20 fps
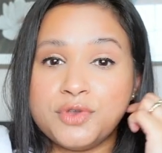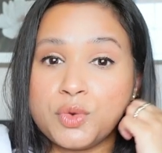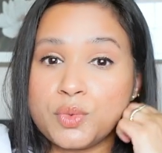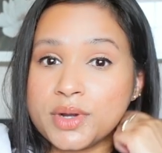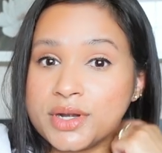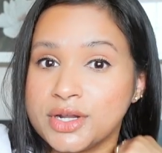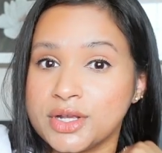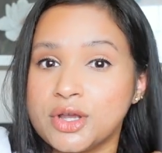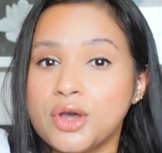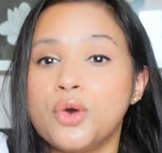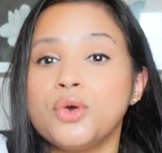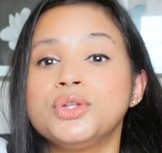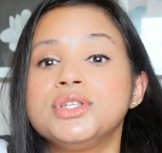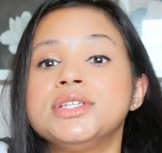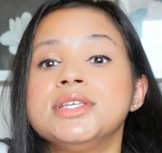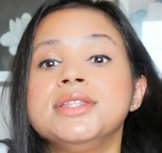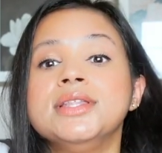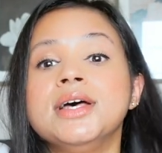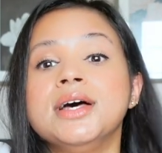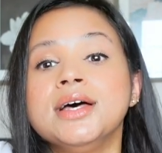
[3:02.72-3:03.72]
you were to go
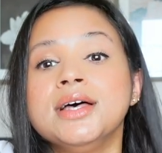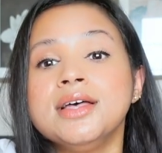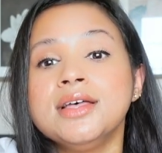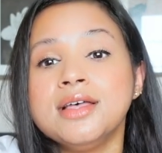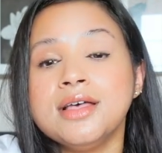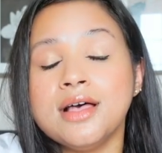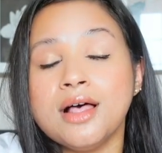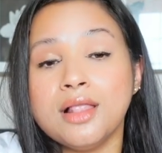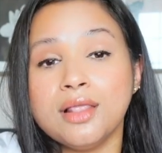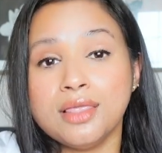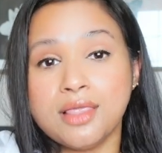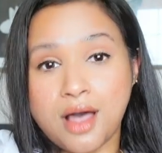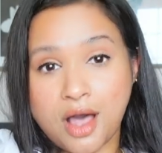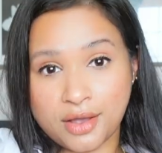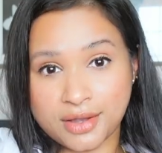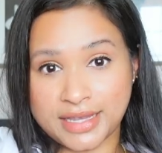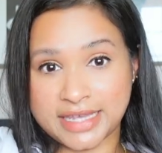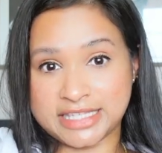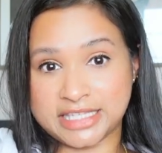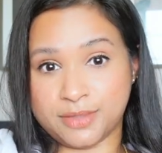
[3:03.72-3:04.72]
to the
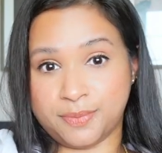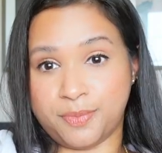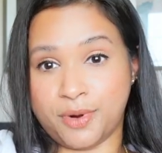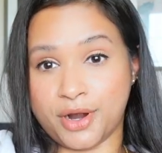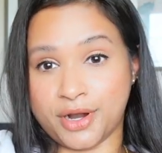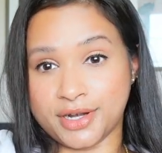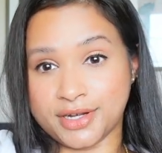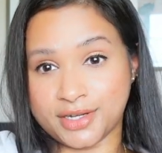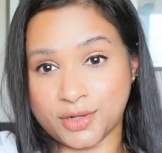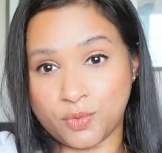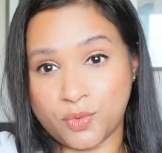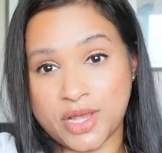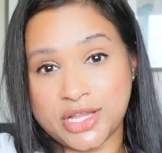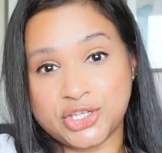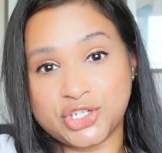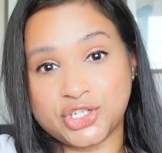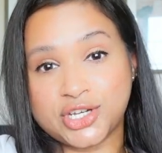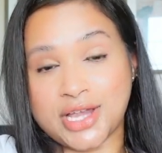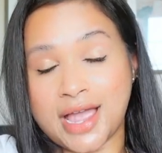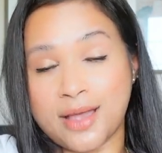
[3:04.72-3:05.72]
longest part,
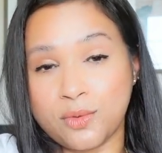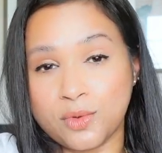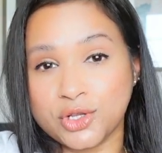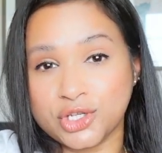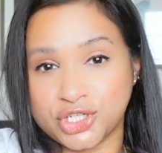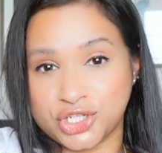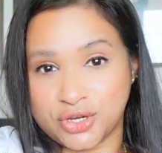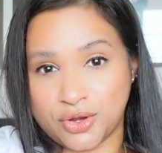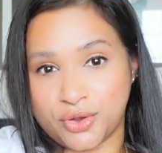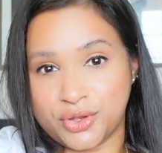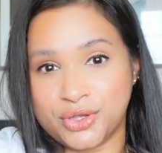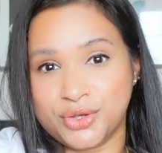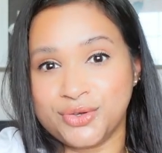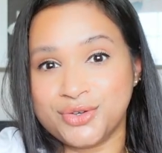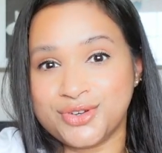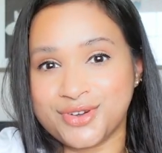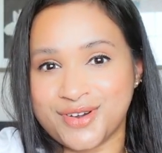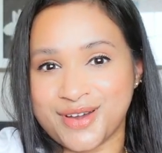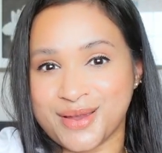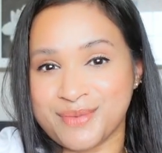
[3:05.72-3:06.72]
which I will show
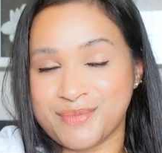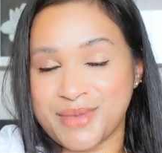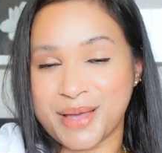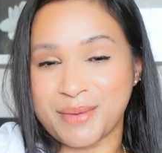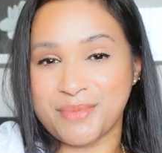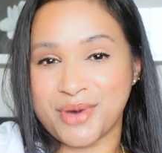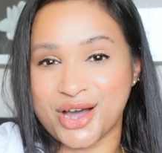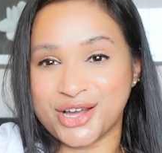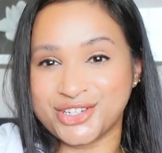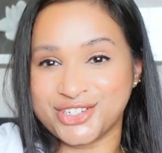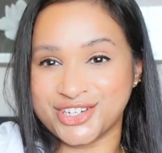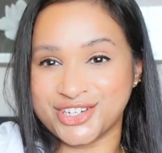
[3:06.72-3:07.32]
you during my mod